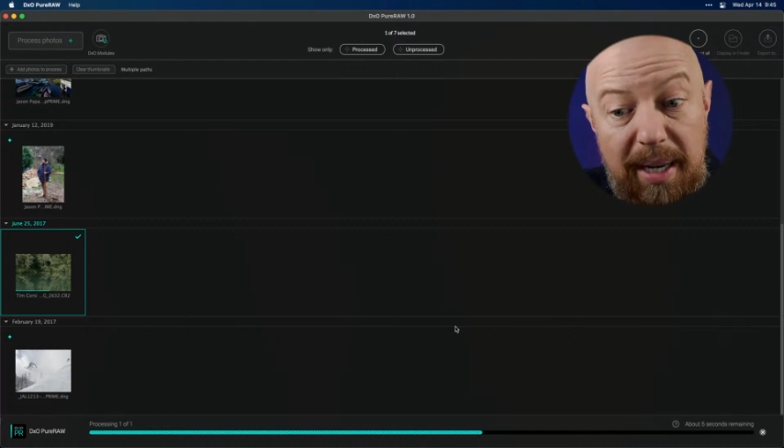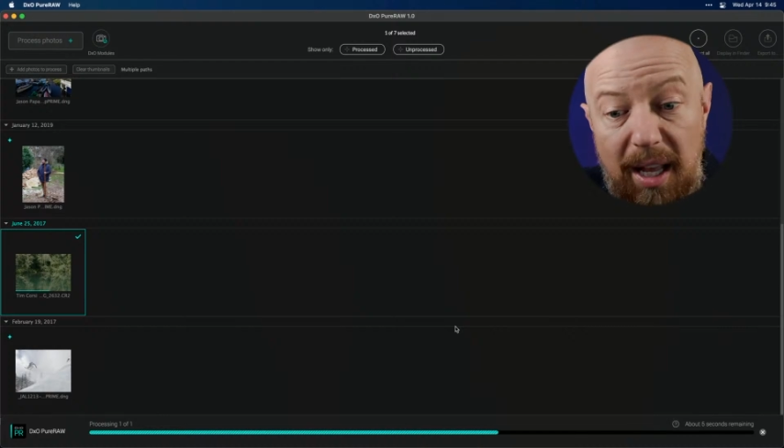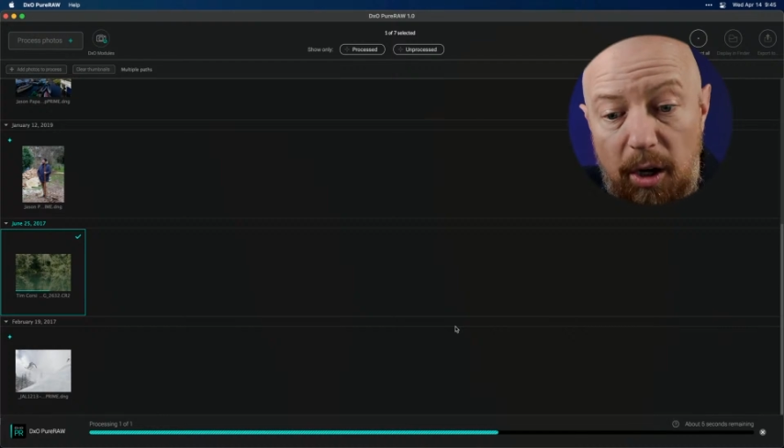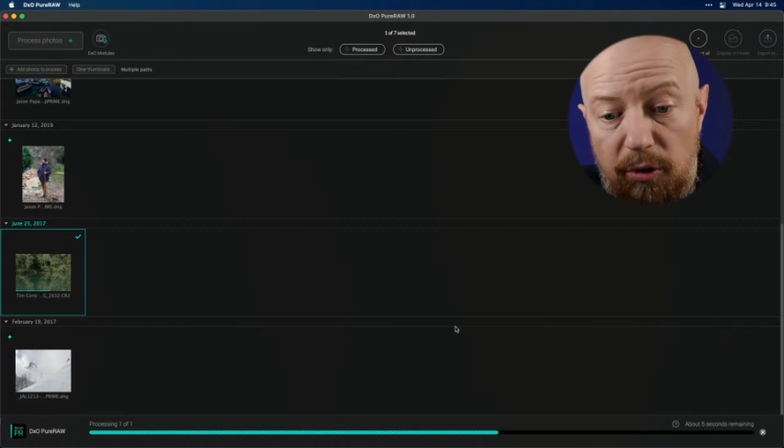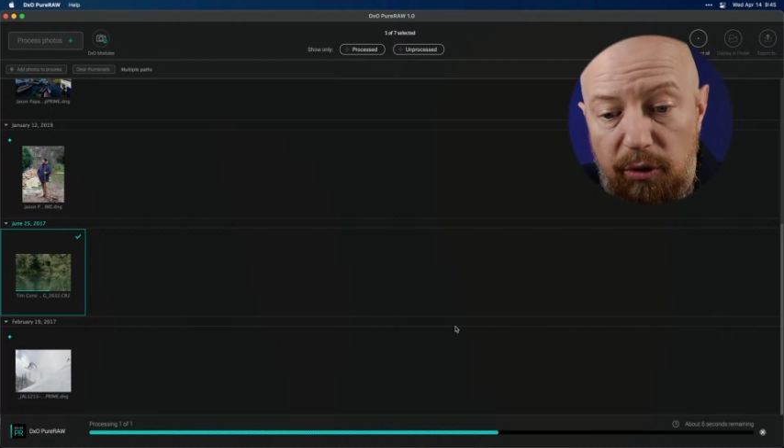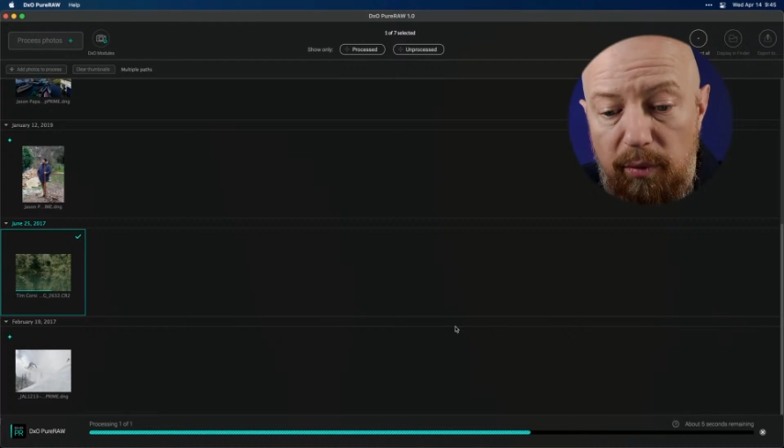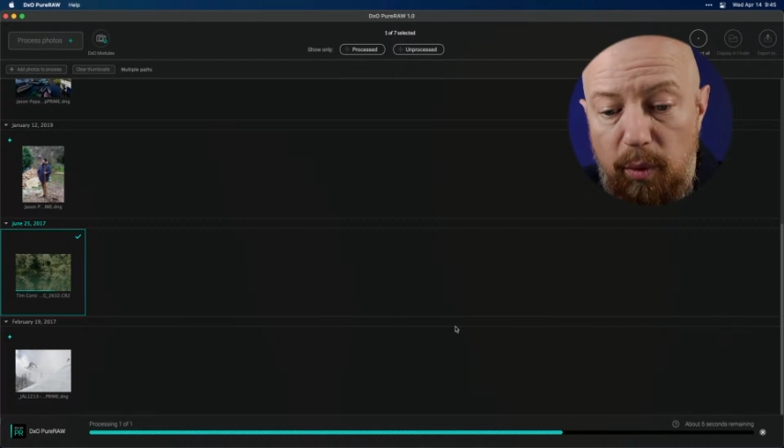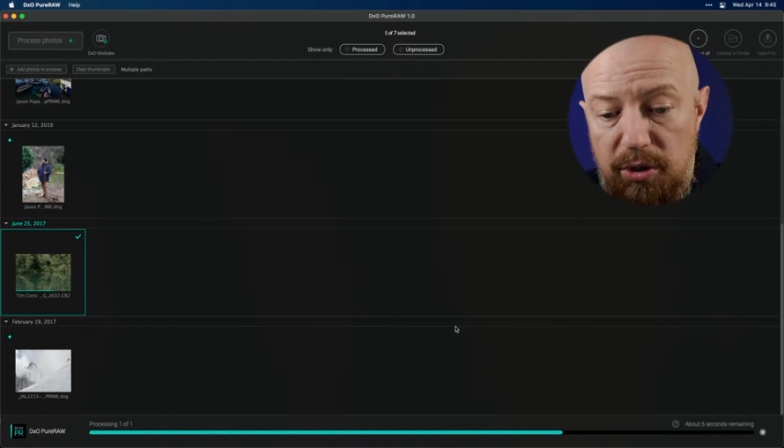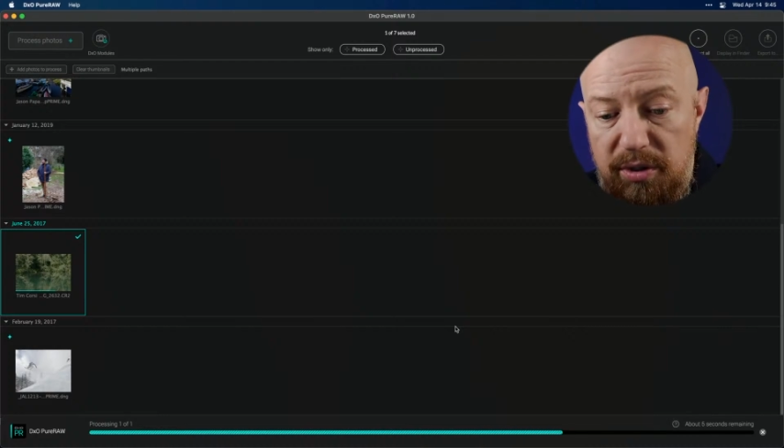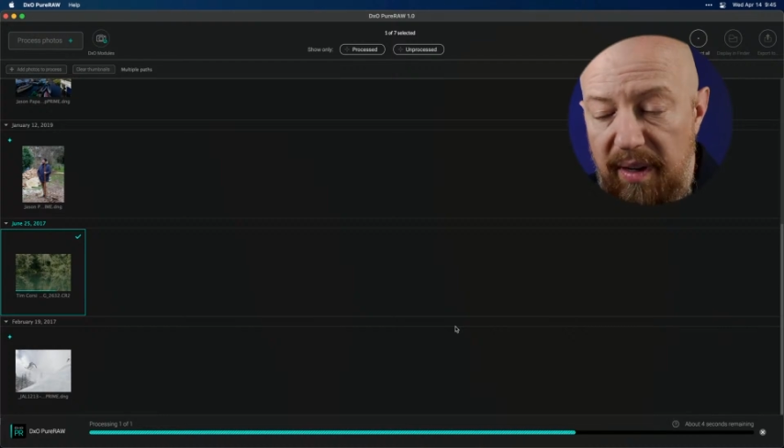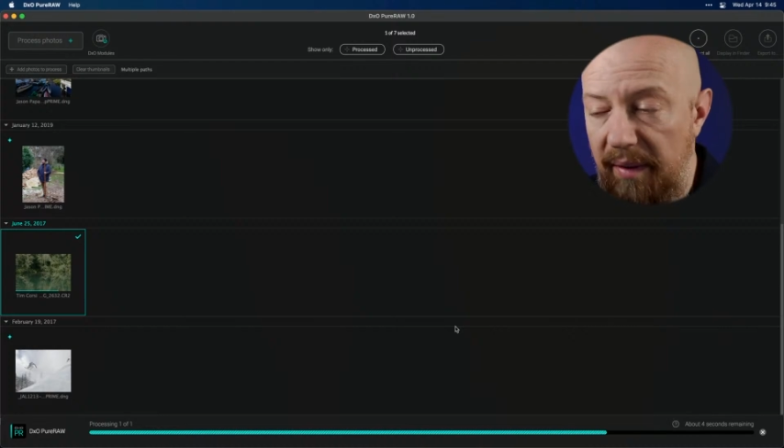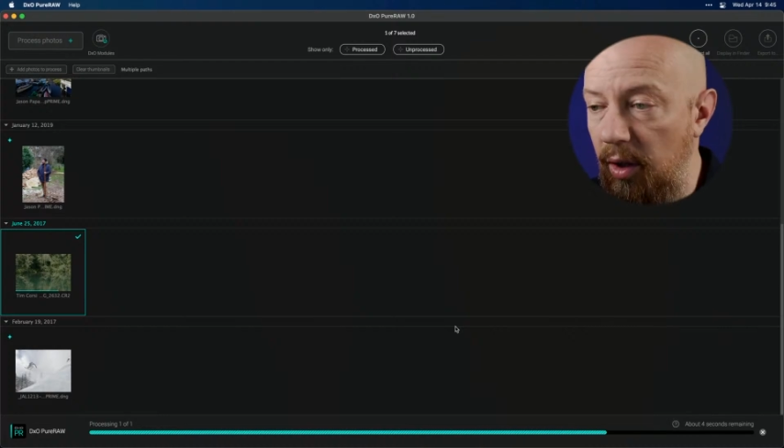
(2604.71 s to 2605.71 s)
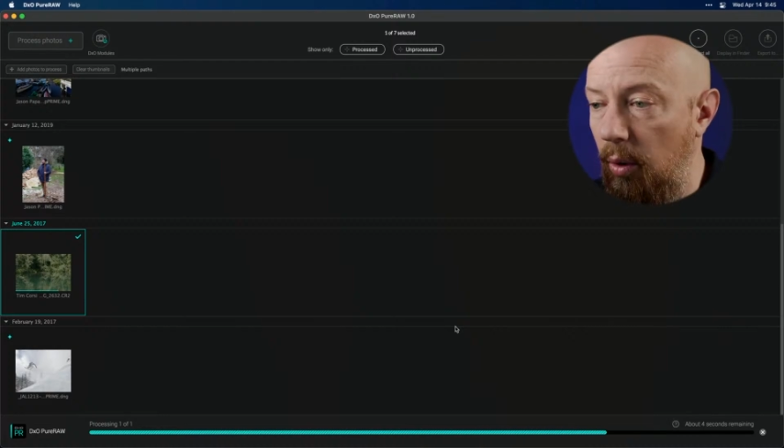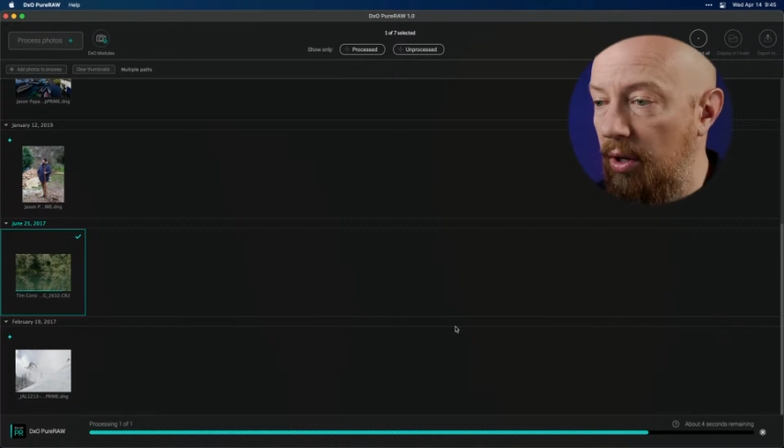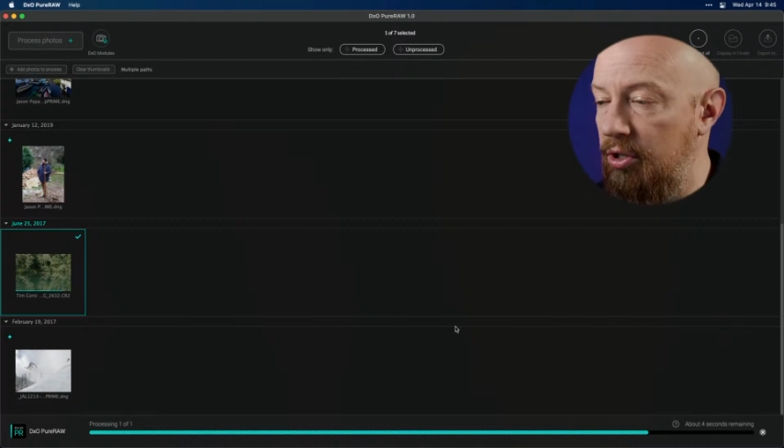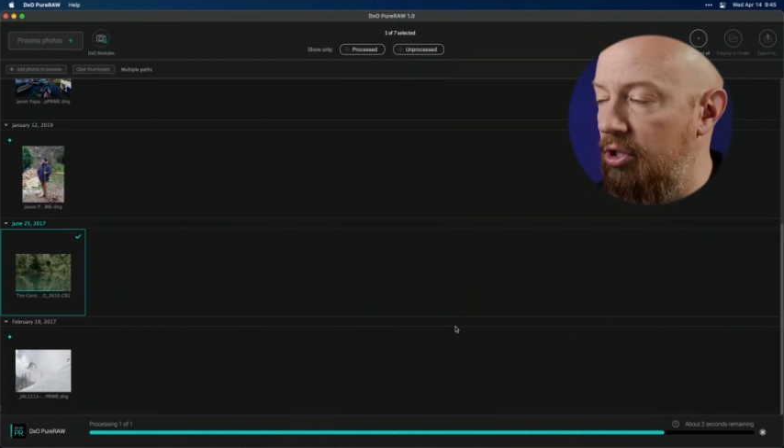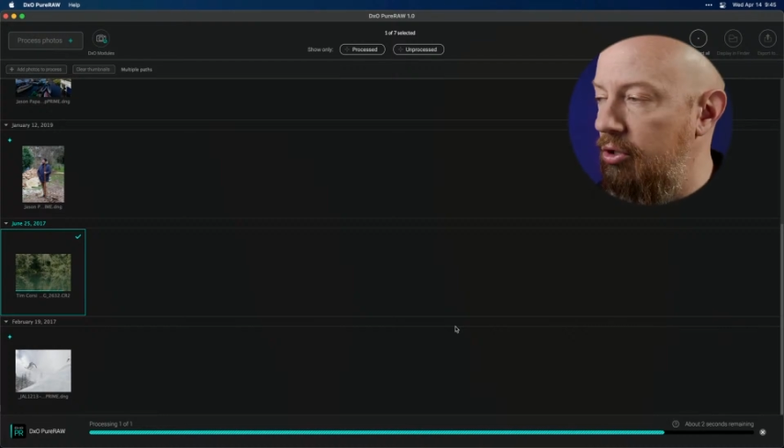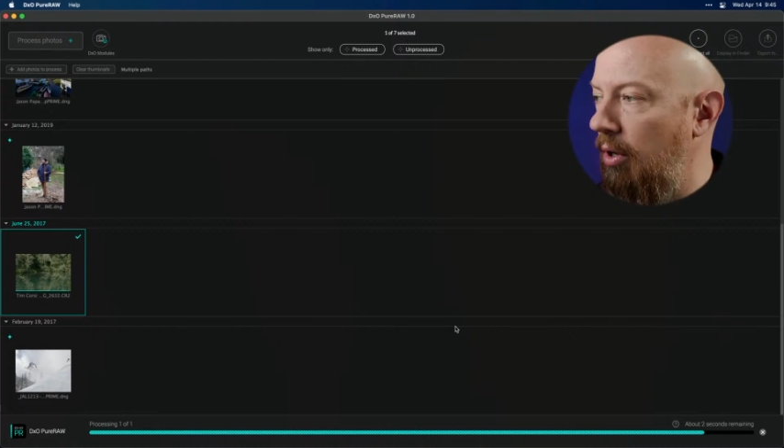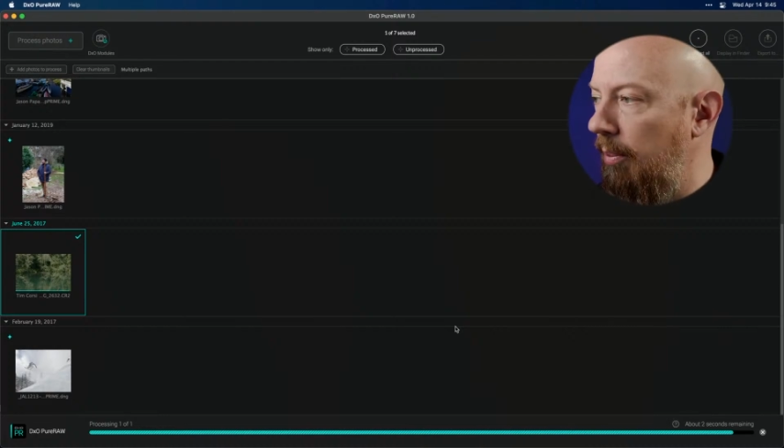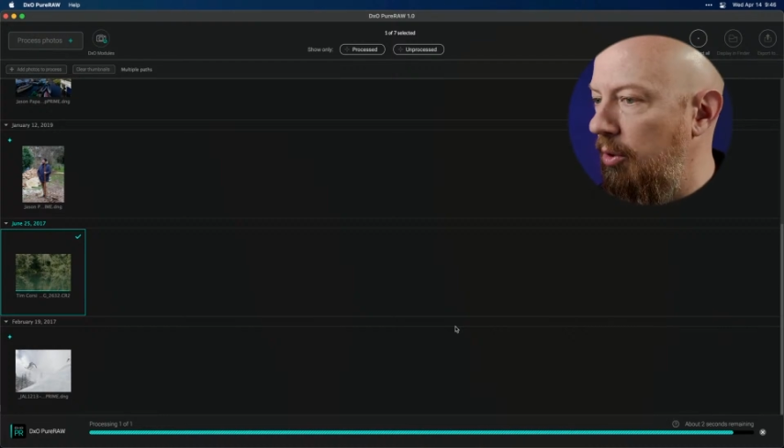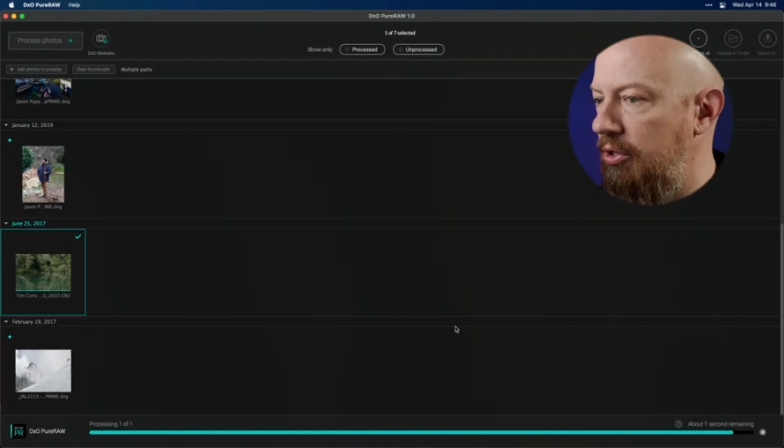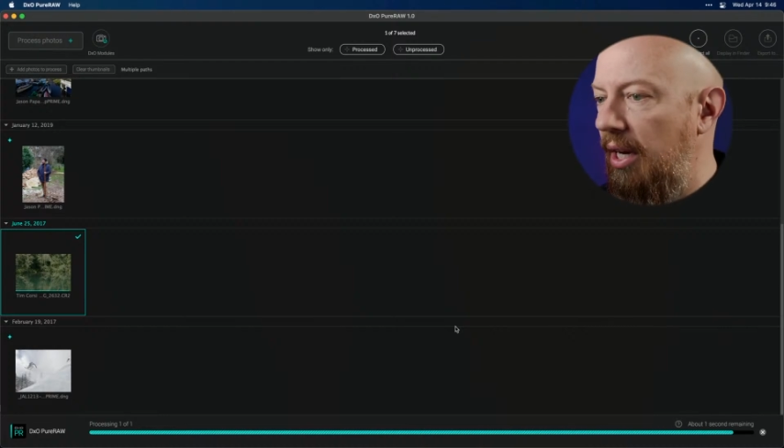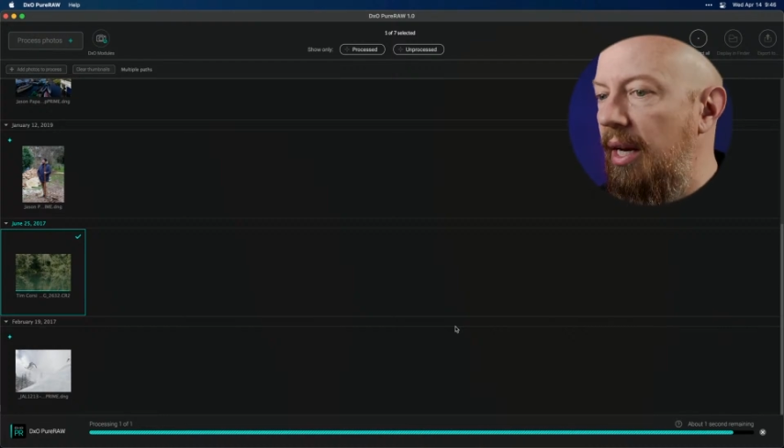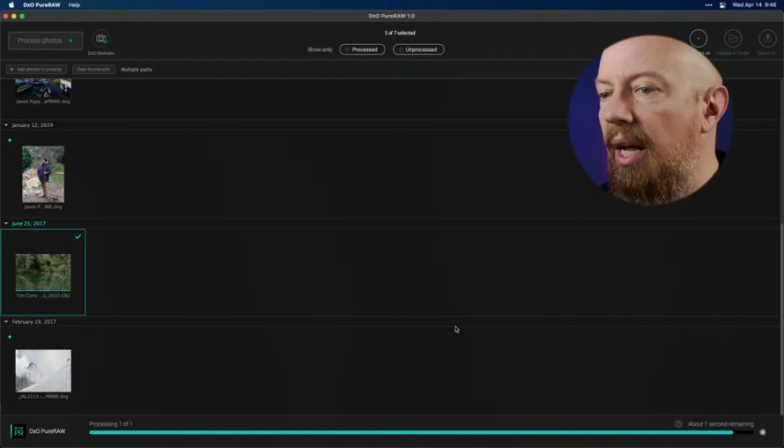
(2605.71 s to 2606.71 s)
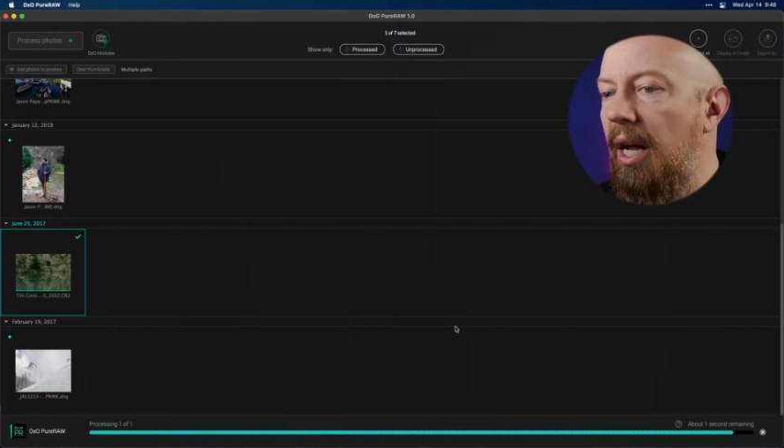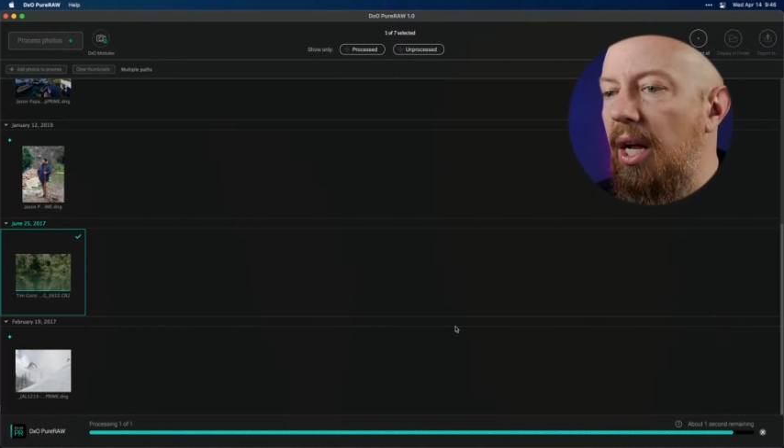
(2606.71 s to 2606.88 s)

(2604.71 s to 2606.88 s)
And also, of course, if you have any questions, drop those in.